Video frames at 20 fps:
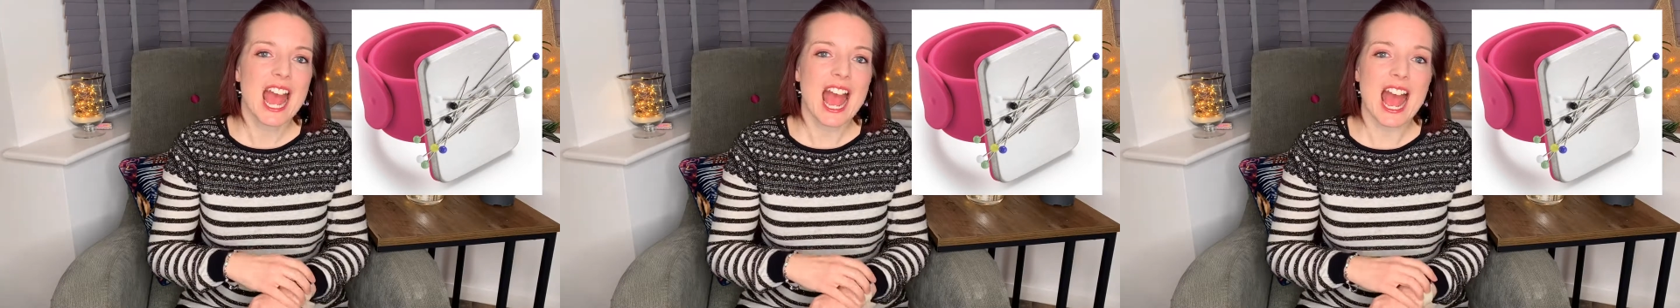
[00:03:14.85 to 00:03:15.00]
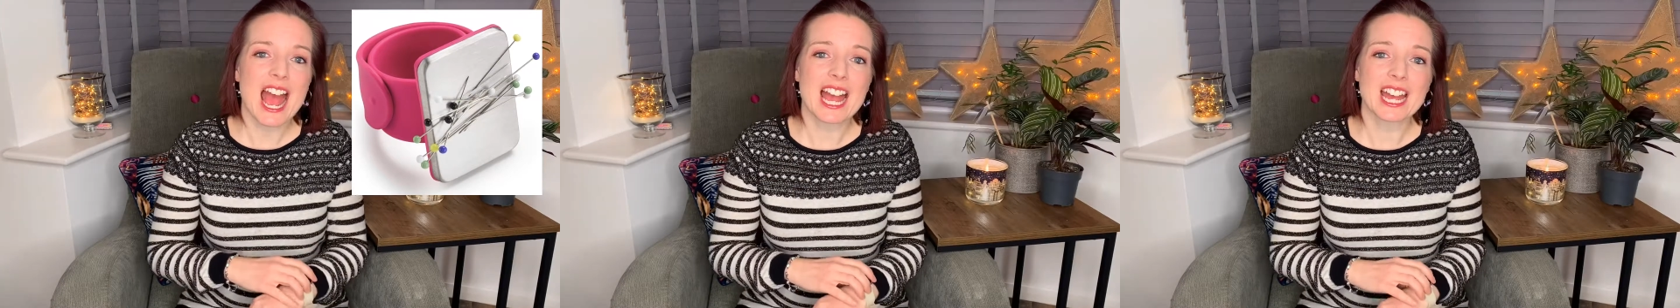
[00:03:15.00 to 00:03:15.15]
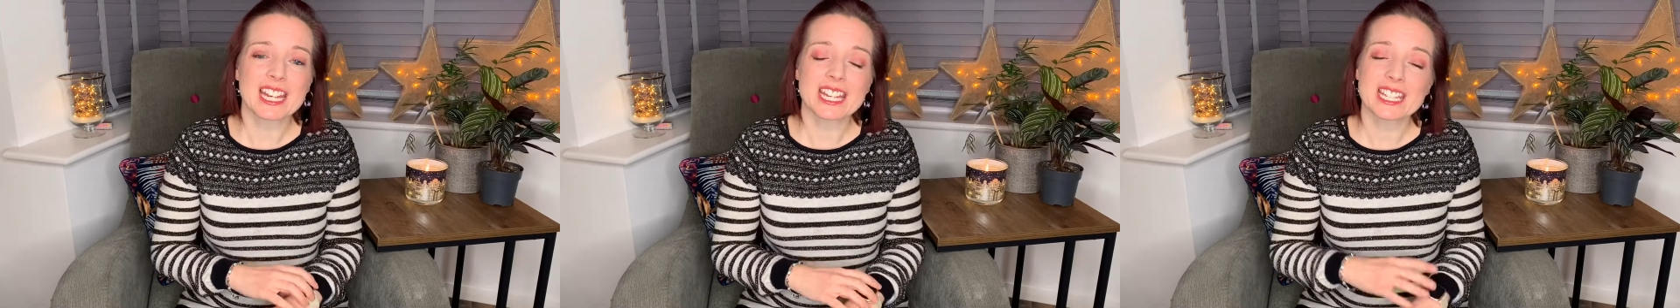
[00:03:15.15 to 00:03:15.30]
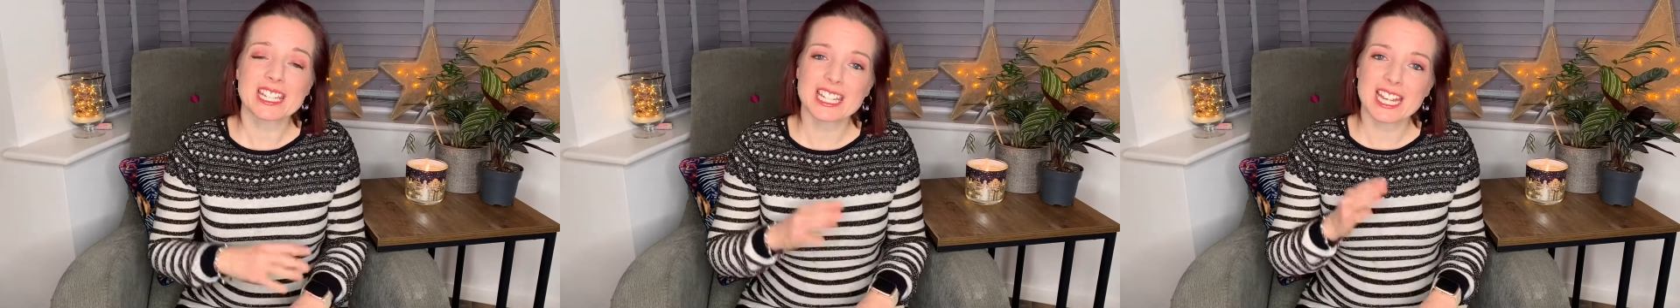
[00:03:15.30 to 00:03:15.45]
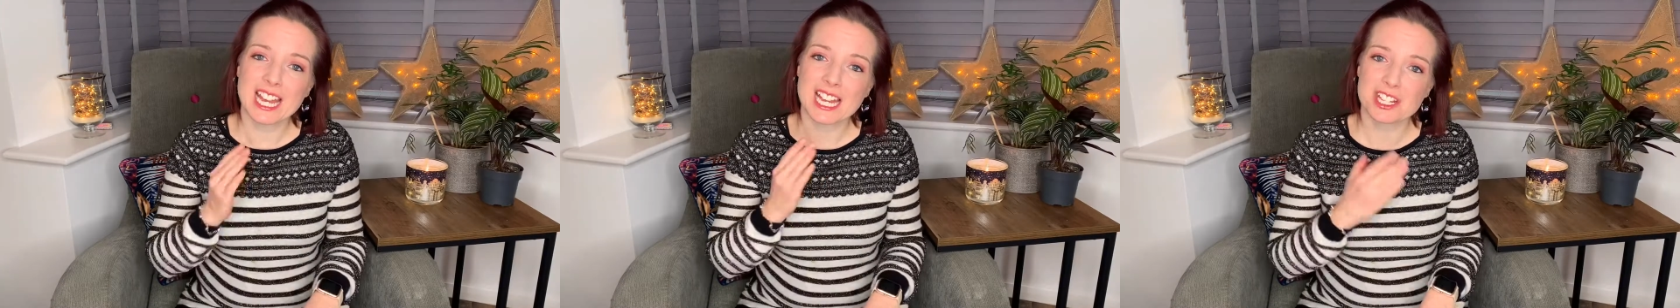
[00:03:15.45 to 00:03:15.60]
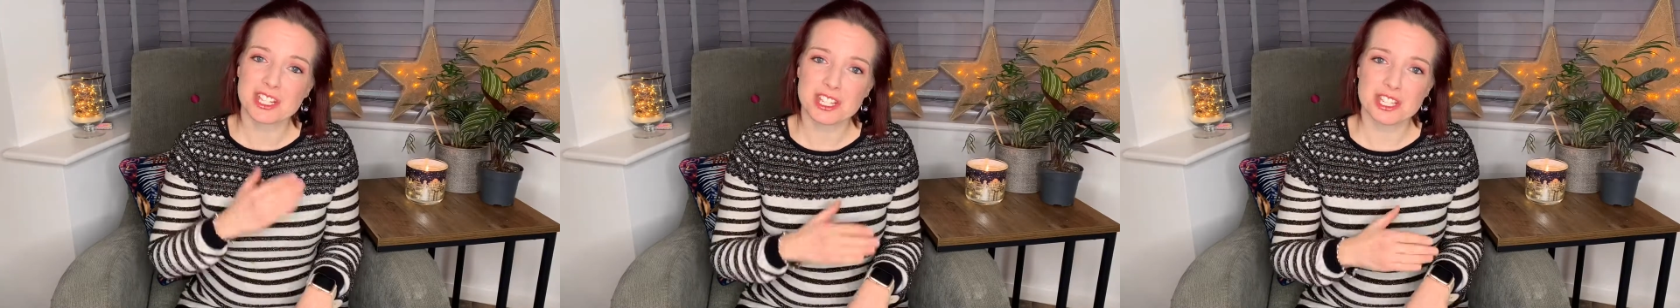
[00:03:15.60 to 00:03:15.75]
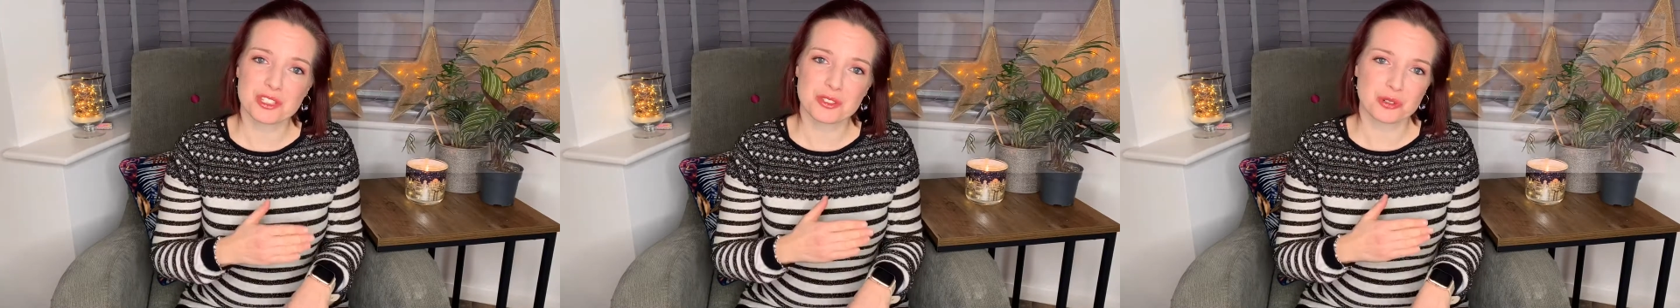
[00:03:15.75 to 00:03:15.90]
and it
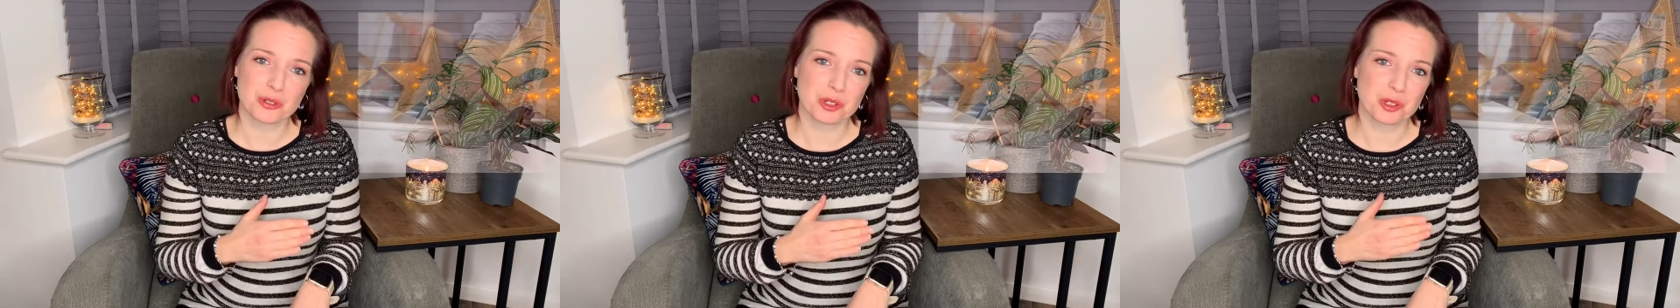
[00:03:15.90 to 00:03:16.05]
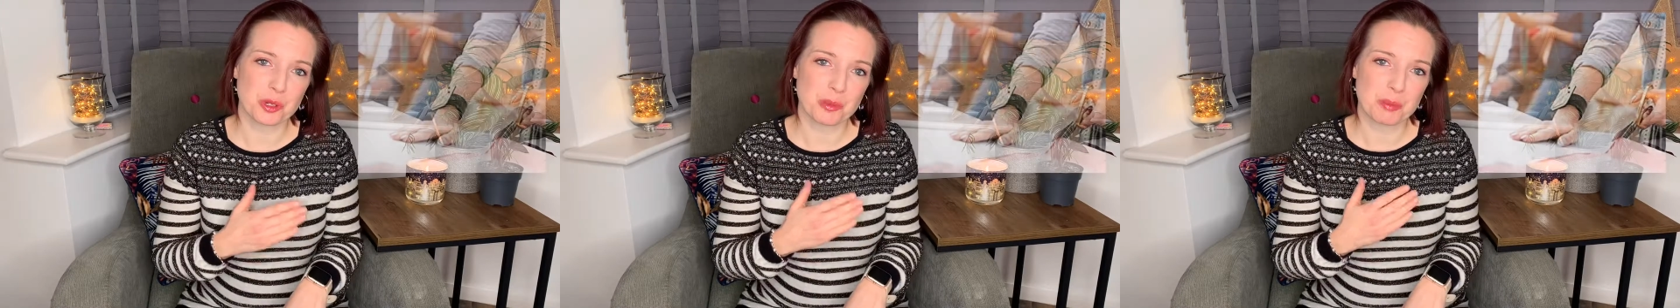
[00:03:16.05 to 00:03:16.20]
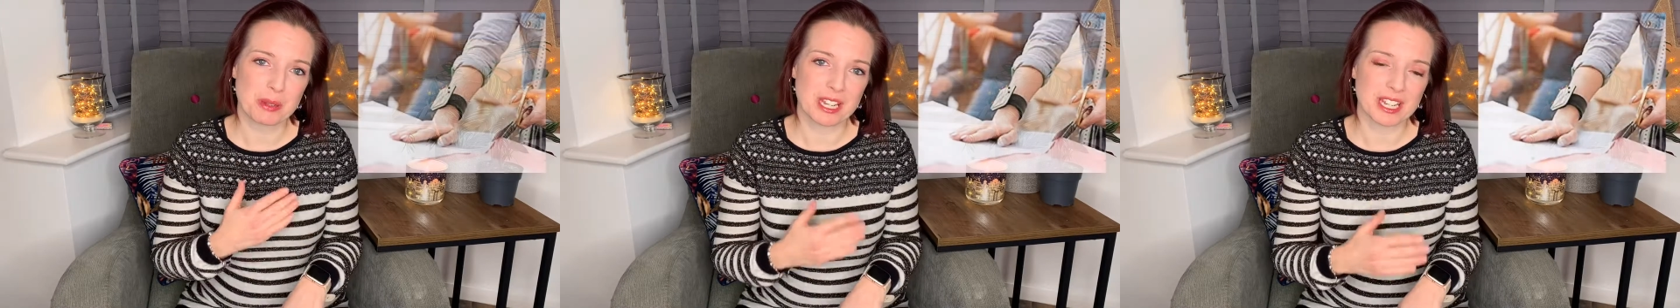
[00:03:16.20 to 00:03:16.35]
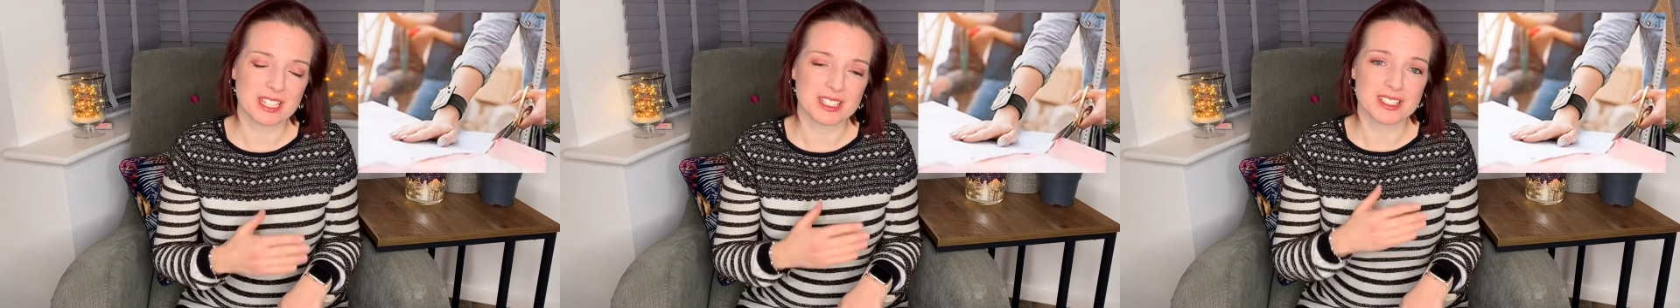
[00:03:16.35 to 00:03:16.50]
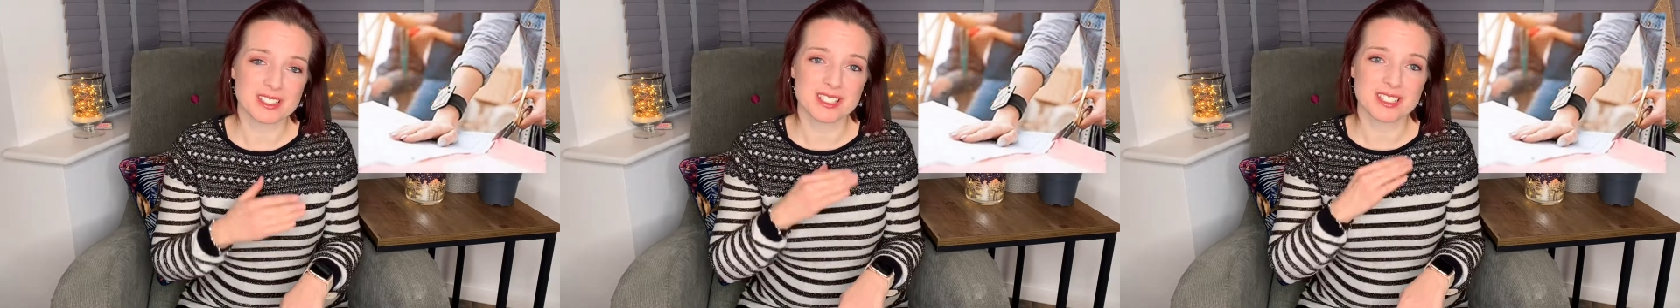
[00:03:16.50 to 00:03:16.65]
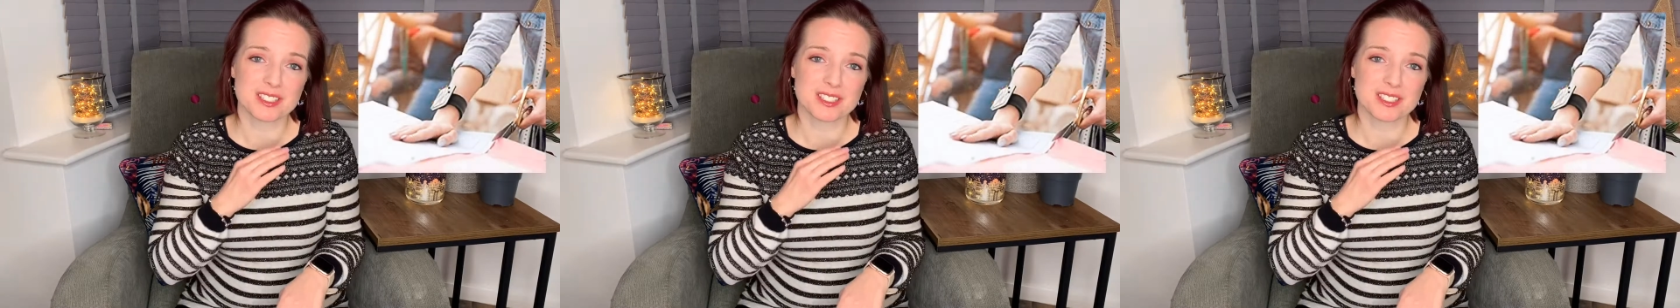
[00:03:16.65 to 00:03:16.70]
catches all your pins.